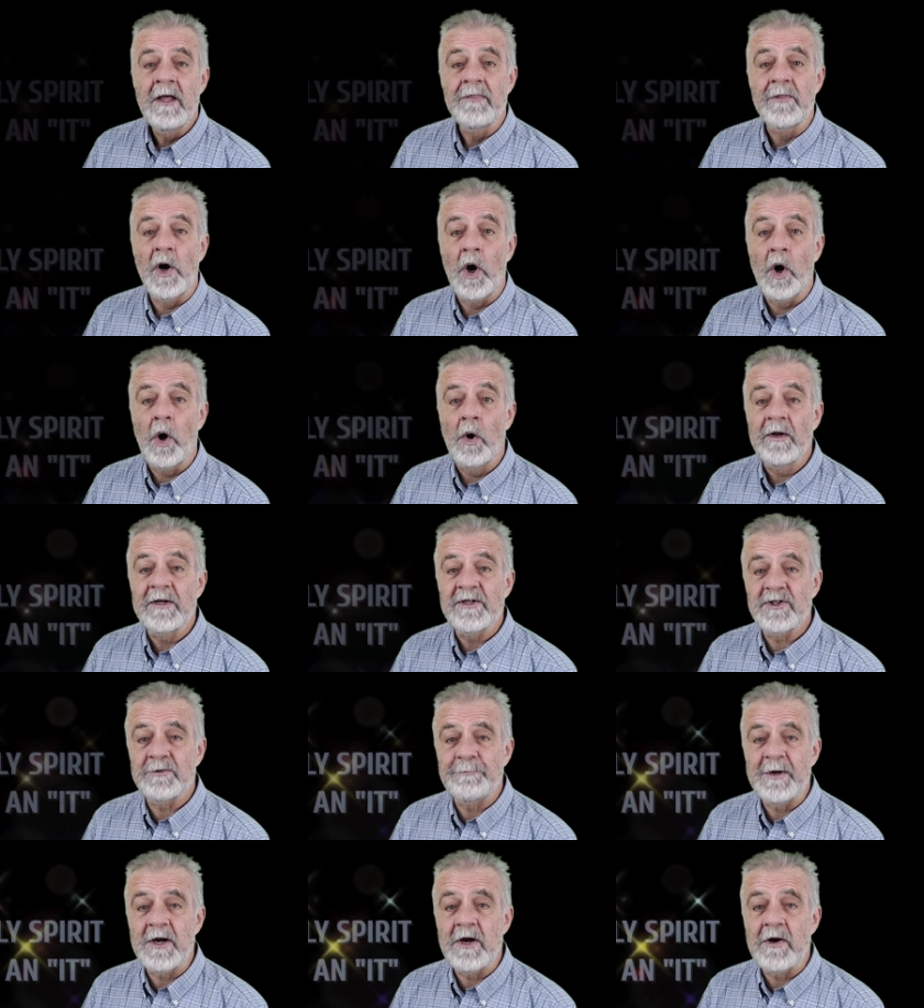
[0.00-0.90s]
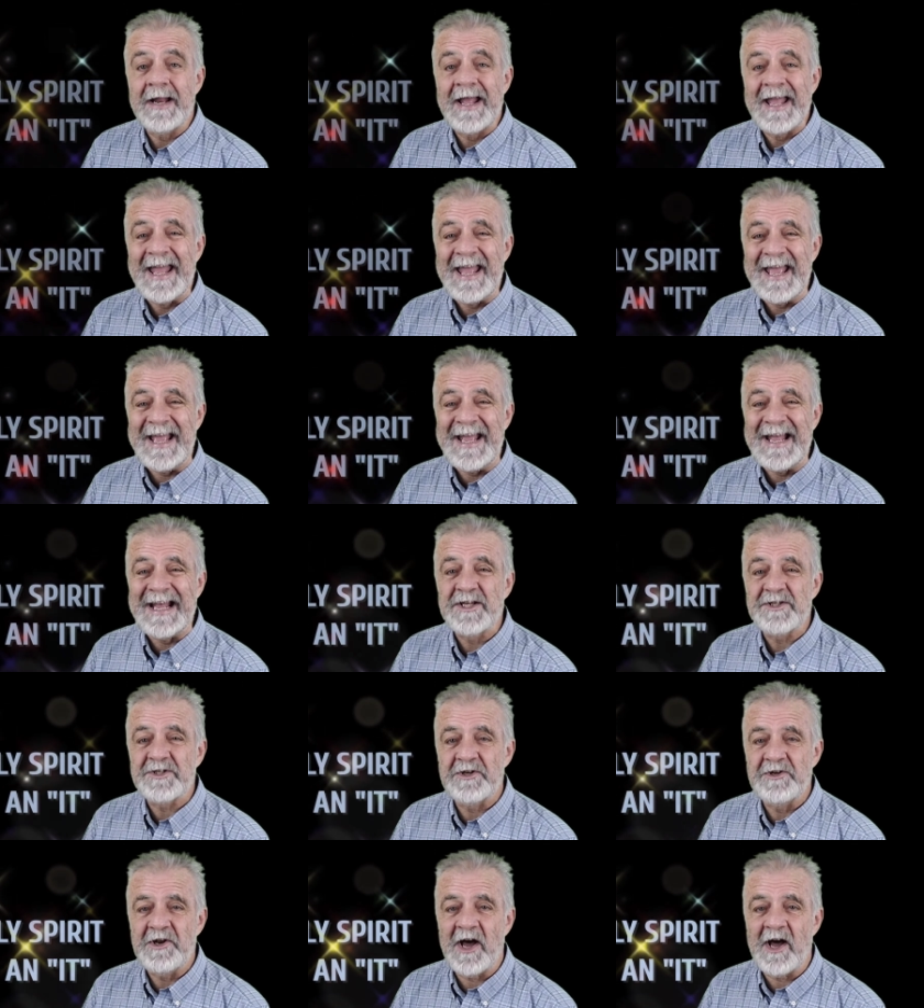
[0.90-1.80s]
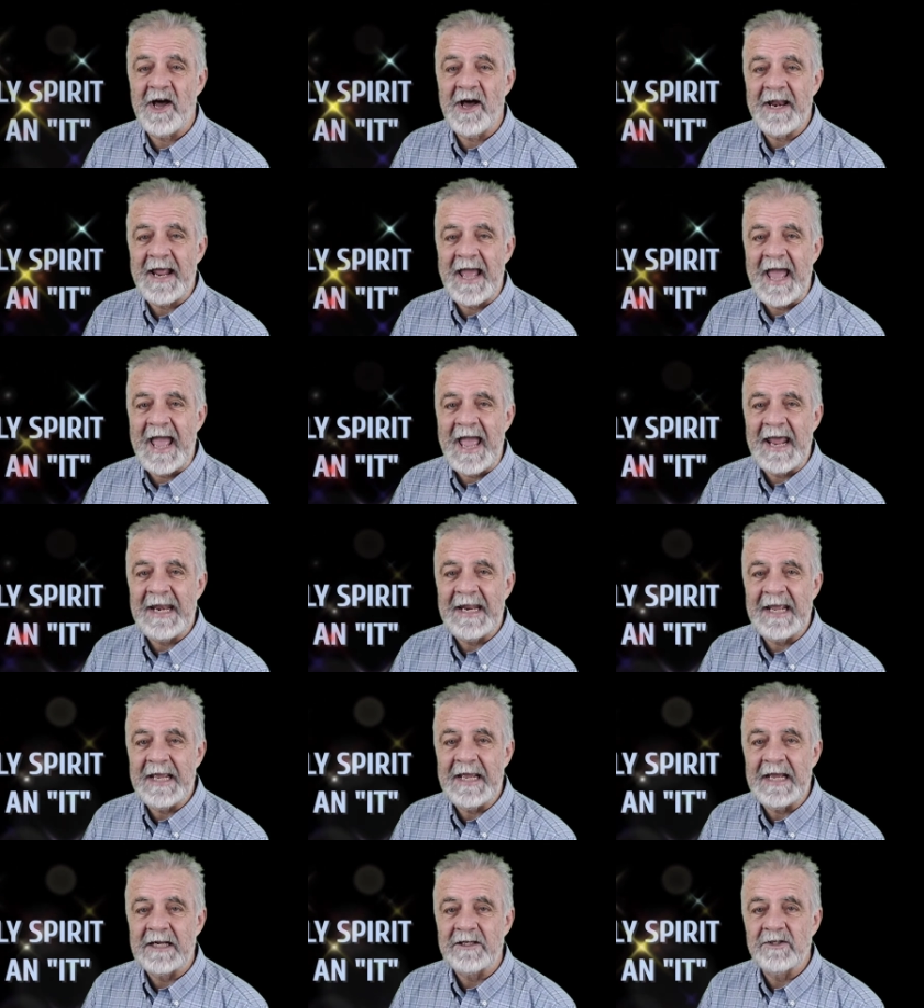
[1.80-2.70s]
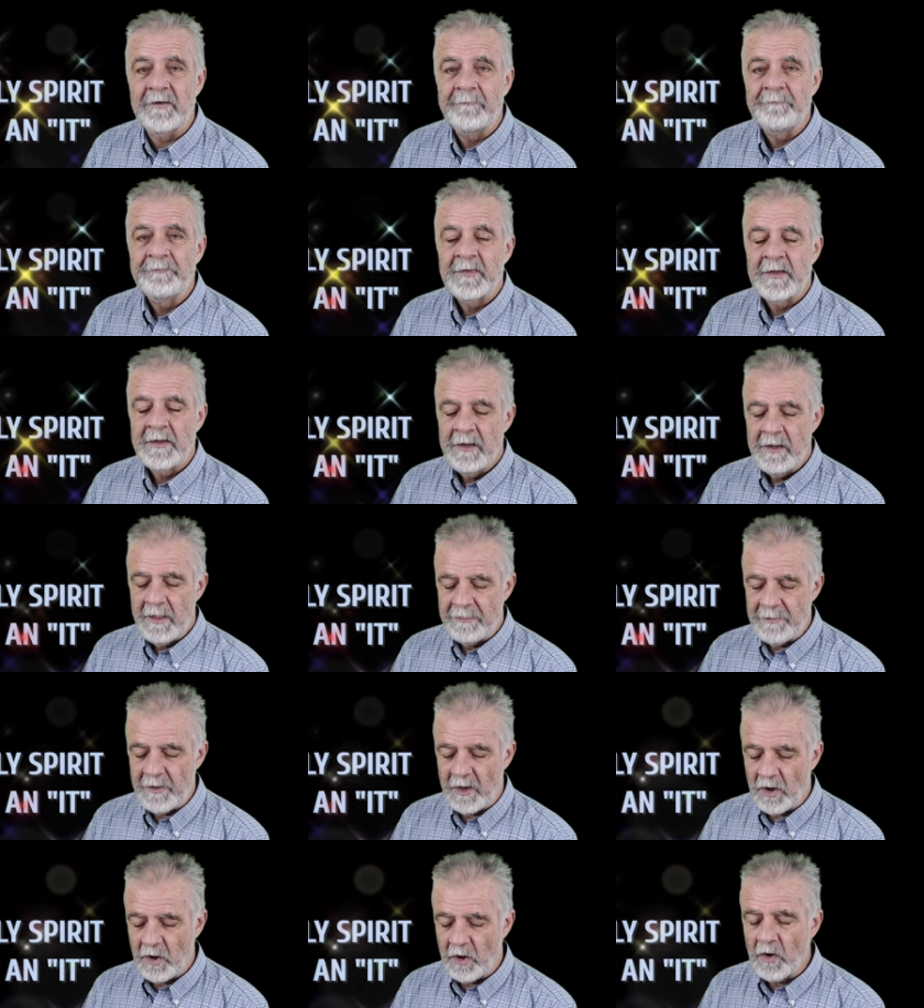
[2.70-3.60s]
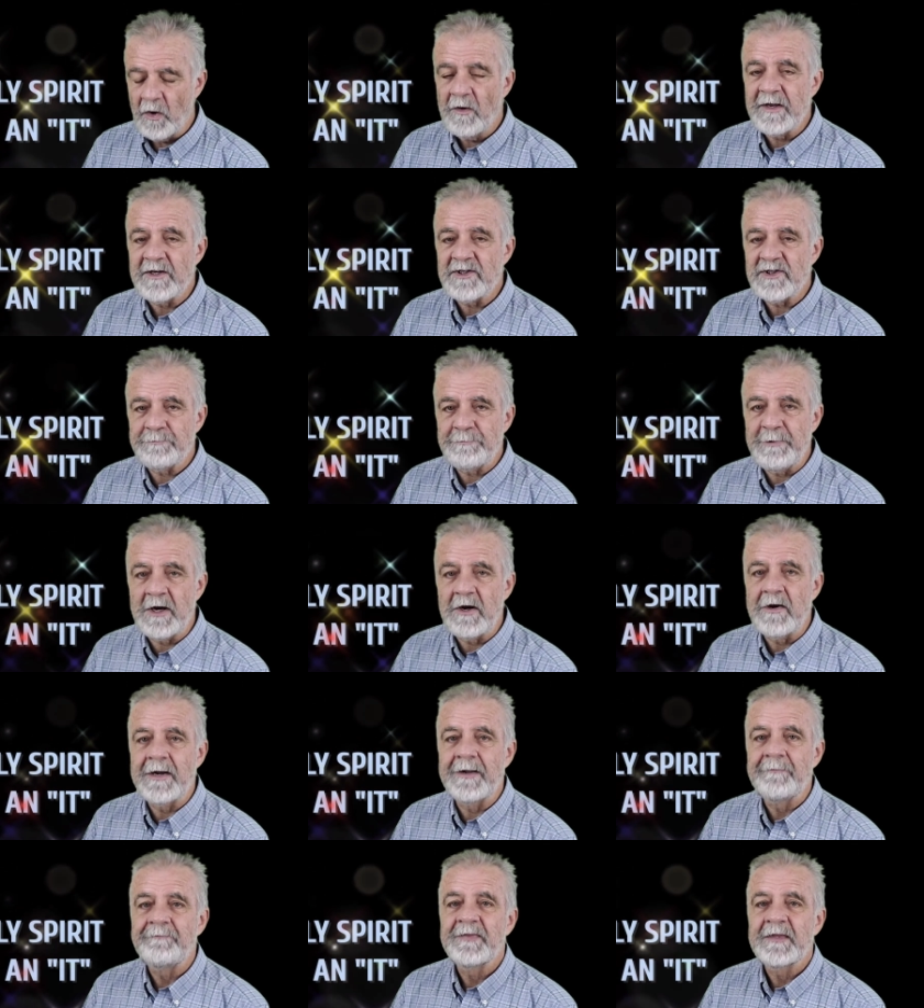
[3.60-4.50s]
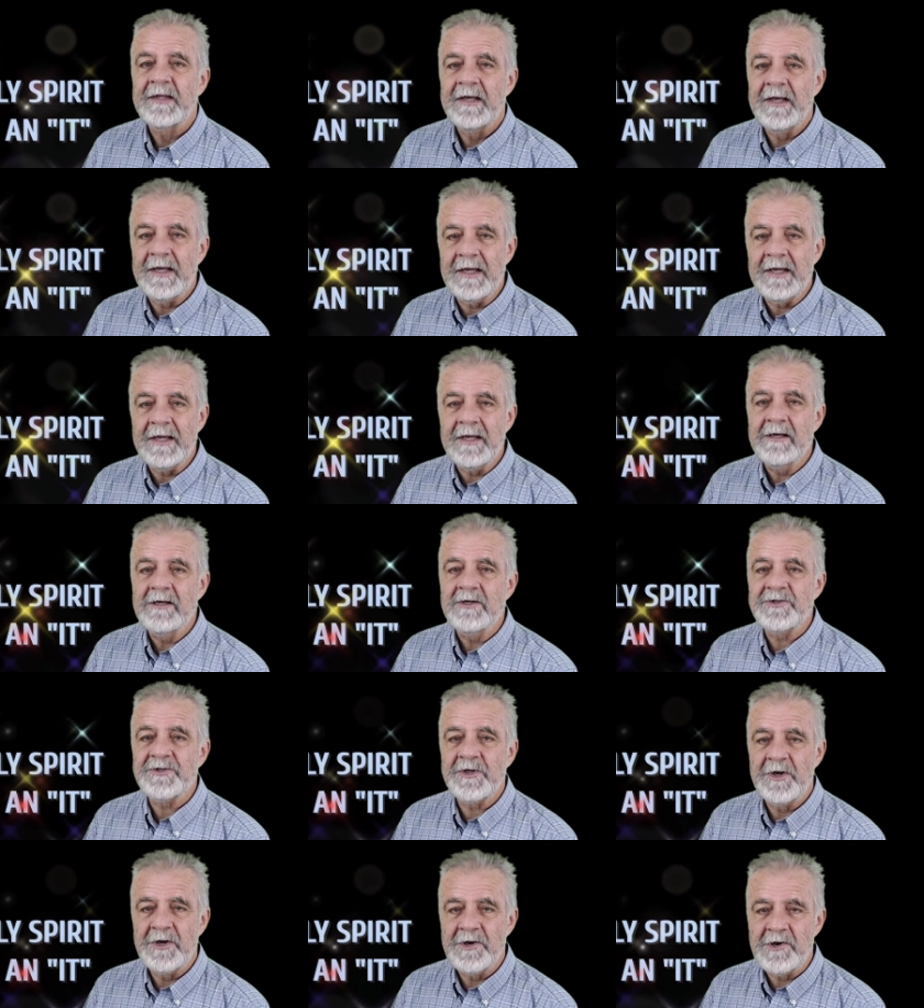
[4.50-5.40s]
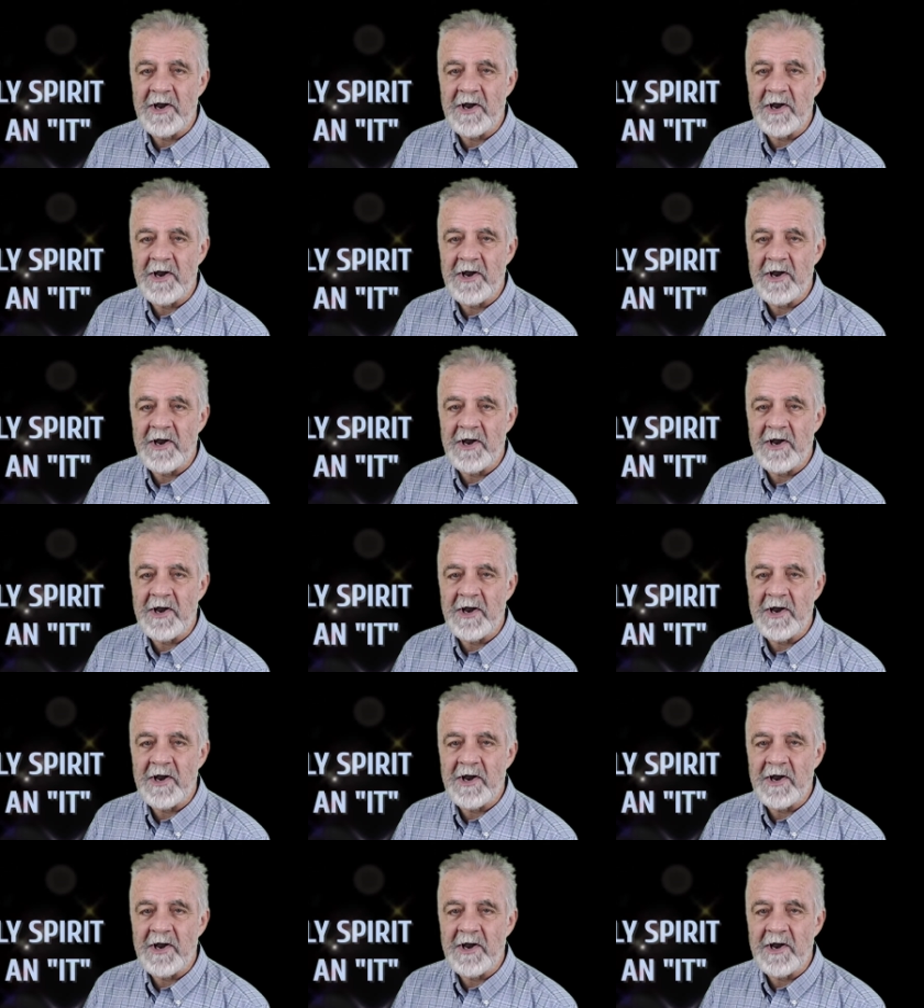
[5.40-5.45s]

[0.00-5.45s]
The Holy Spirit is not an it. The Holy Spirit is